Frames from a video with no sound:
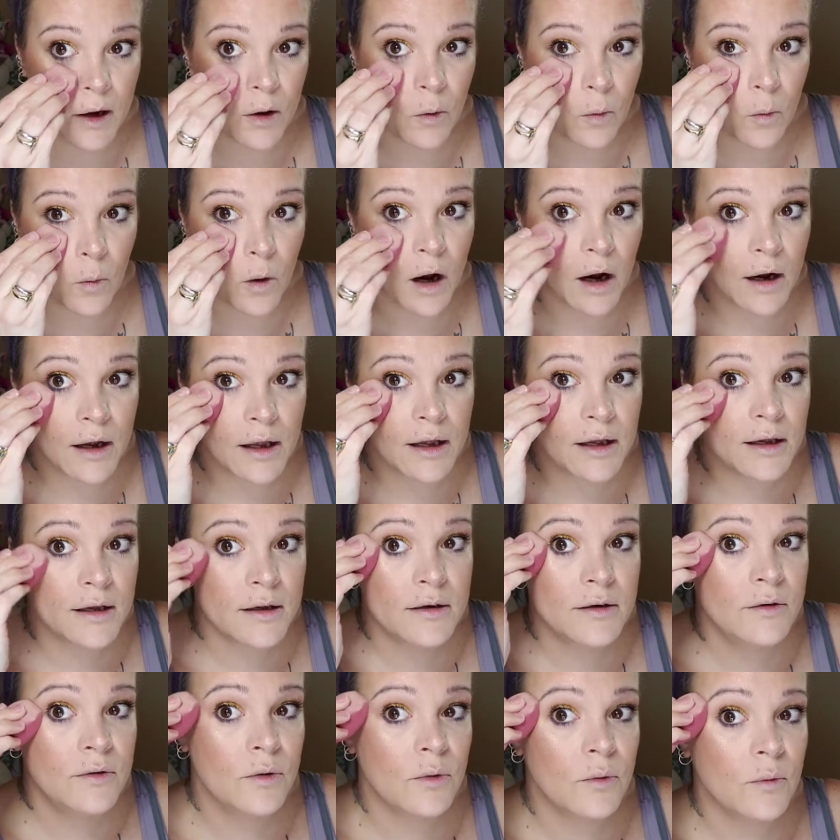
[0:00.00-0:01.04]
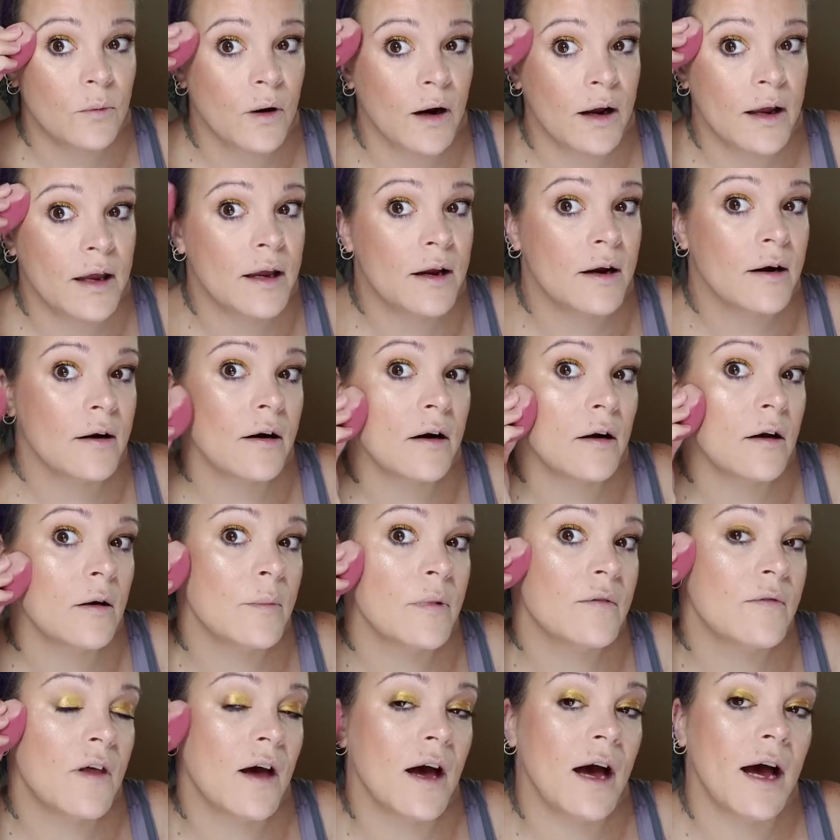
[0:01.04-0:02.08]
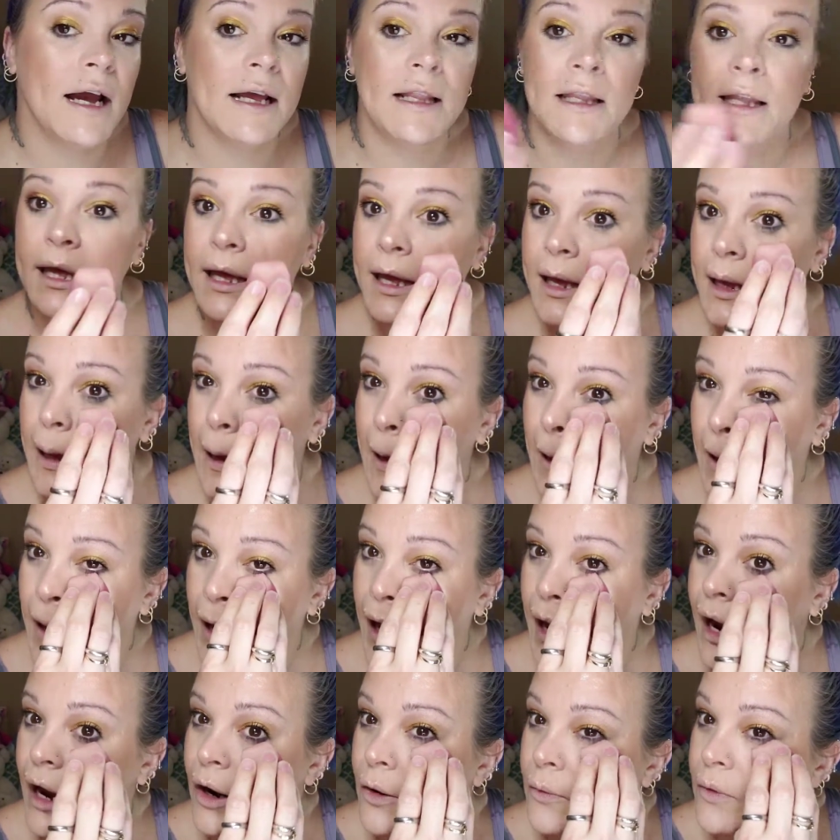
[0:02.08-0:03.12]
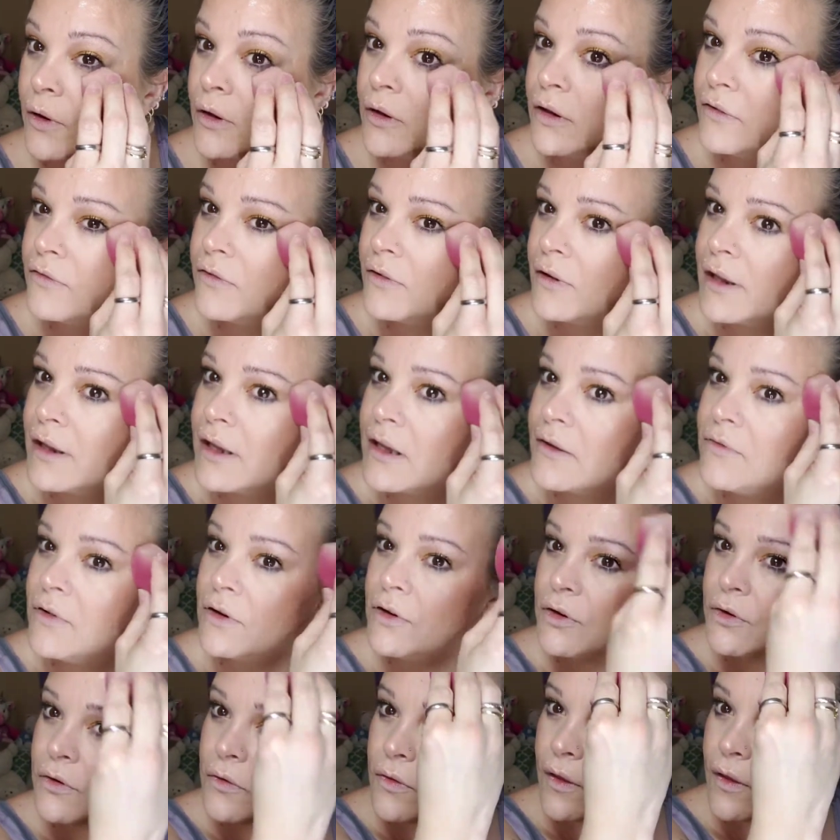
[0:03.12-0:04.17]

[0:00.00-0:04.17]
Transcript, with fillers: and walk it right here above the highlight. I really feel like if you